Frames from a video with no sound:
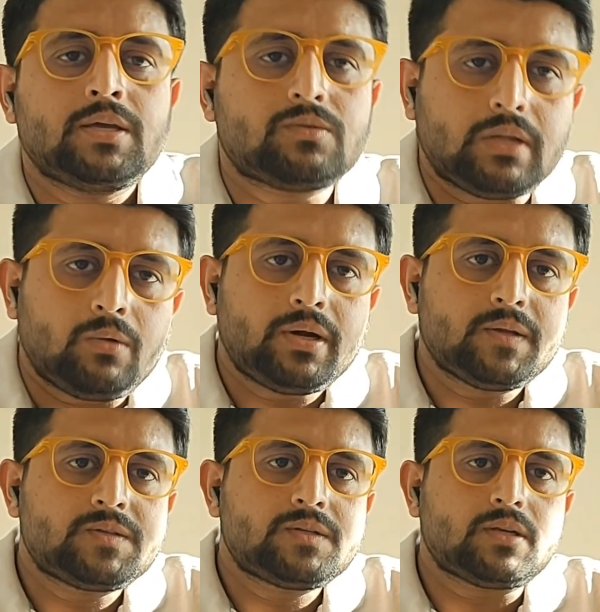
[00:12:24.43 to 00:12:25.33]
So now let
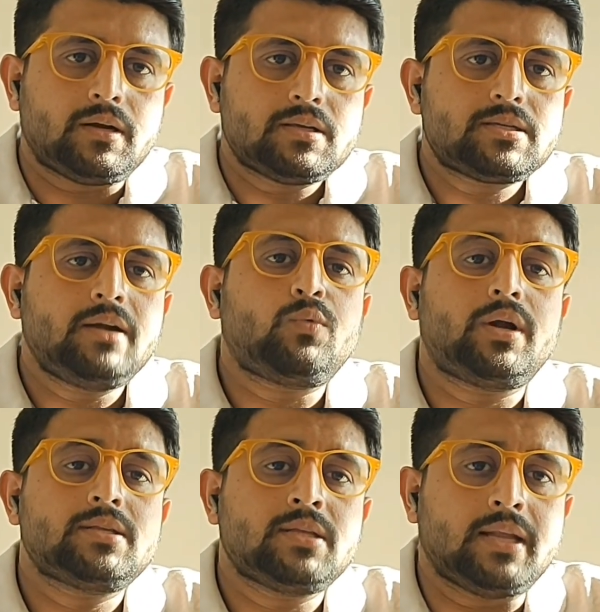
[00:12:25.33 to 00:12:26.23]
us just understand
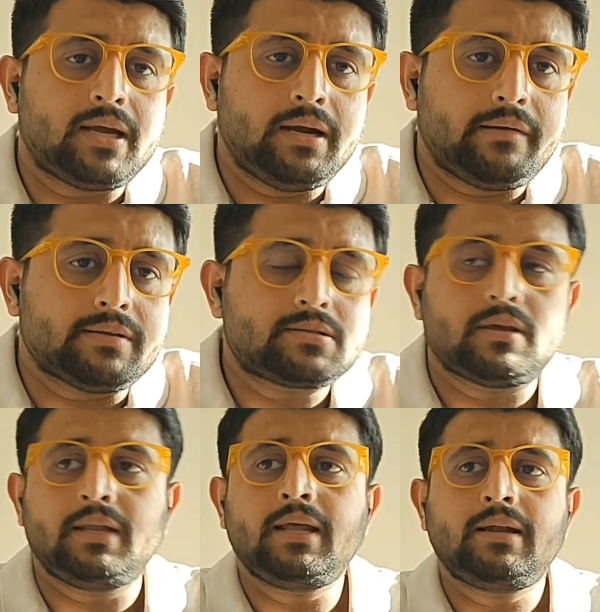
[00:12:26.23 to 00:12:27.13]
what is inherent risk.
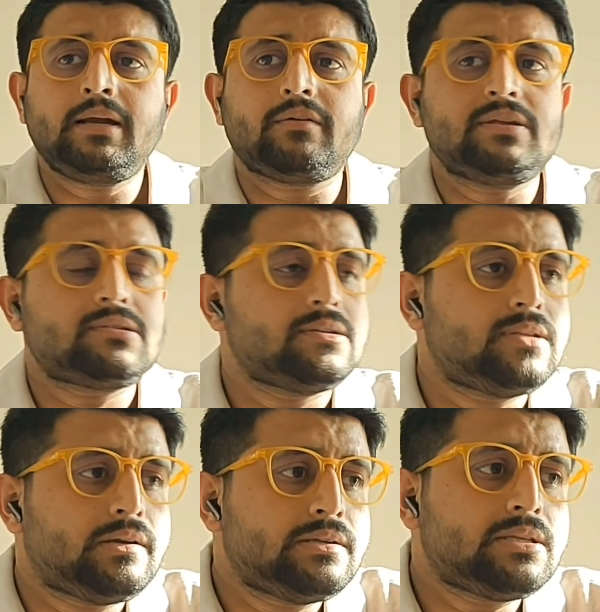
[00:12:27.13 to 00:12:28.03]
Inherent risk is
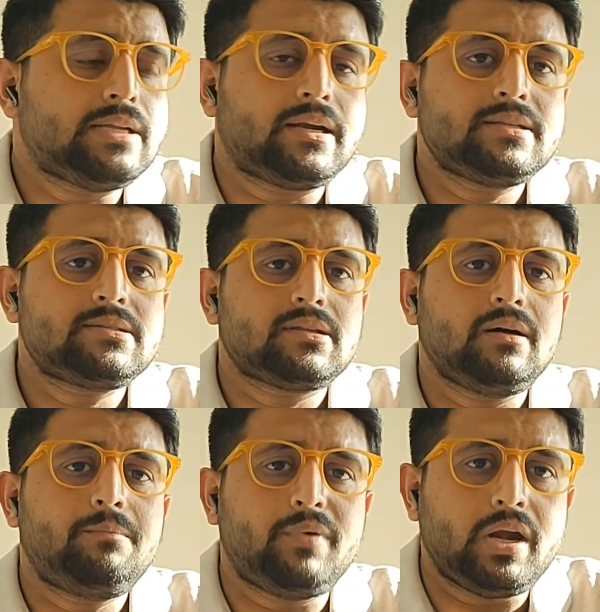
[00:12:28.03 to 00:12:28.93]
the risk that is
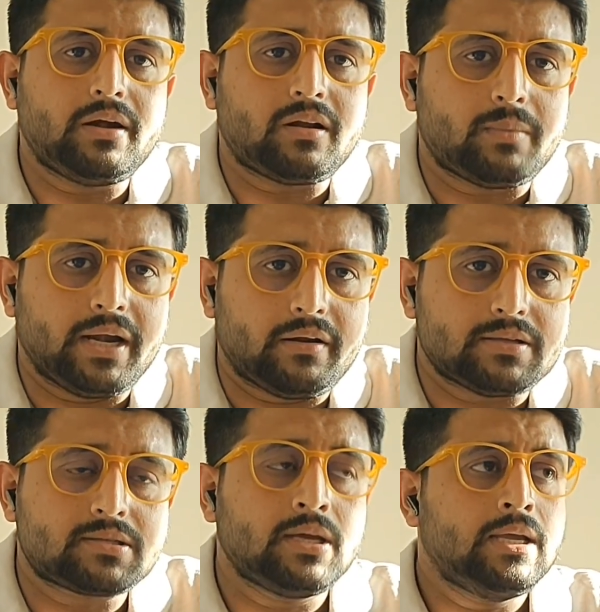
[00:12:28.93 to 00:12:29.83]
a predetermined
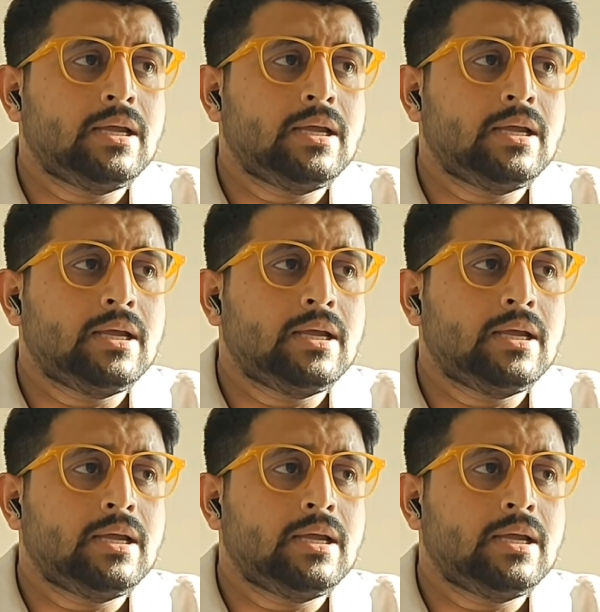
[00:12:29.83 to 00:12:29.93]
risk.